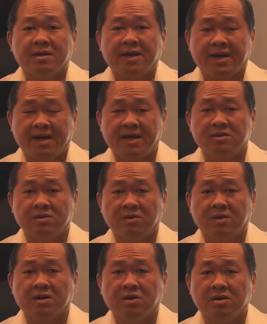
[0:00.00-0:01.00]

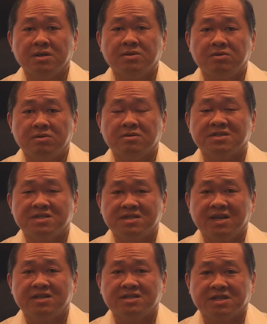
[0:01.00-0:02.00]
handled according to the
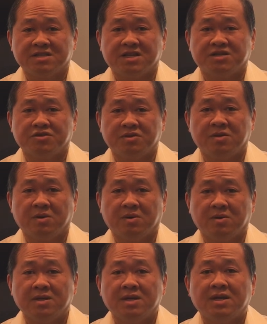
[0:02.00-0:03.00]
state succession law.